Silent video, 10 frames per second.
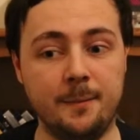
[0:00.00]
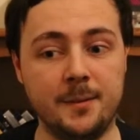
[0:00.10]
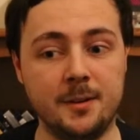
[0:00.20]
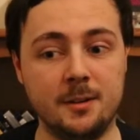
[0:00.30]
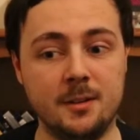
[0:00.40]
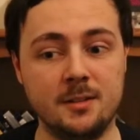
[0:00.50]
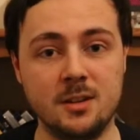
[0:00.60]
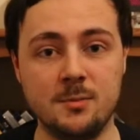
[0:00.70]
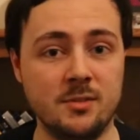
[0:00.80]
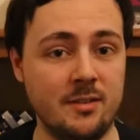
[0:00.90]
you know, in
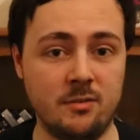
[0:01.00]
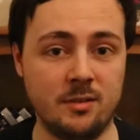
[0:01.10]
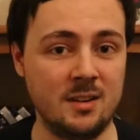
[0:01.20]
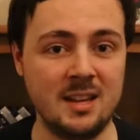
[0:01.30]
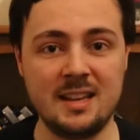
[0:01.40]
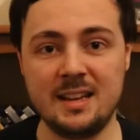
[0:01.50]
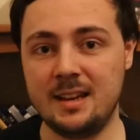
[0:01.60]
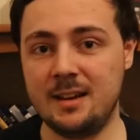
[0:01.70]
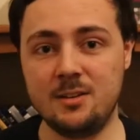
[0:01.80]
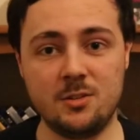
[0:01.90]
terms of everything,
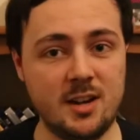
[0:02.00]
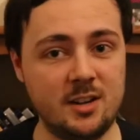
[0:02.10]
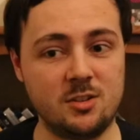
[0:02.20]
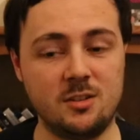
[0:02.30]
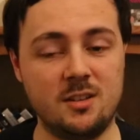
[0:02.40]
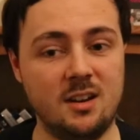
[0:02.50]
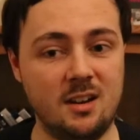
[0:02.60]
the direction,